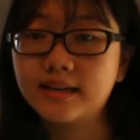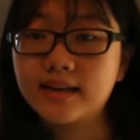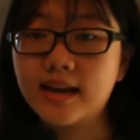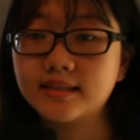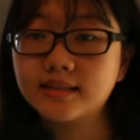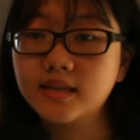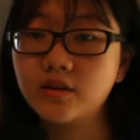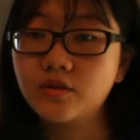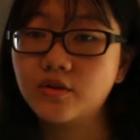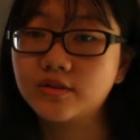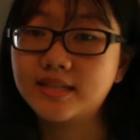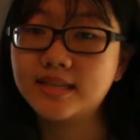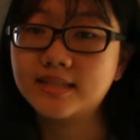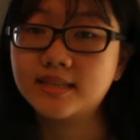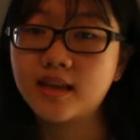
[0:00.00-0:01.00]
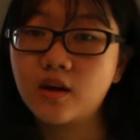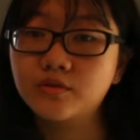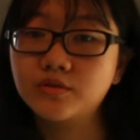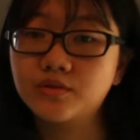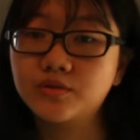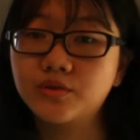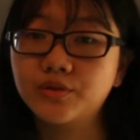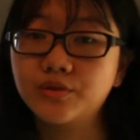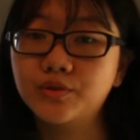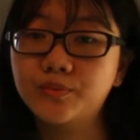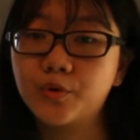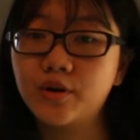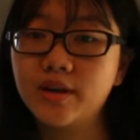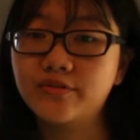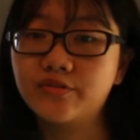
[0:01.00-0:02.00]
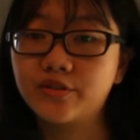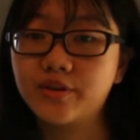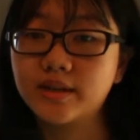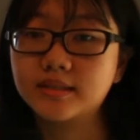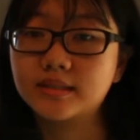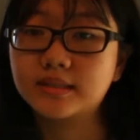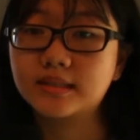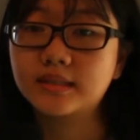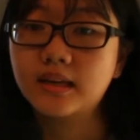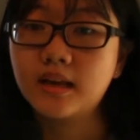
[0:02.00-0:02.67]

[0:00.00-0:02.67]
that signal T cells to proliferate.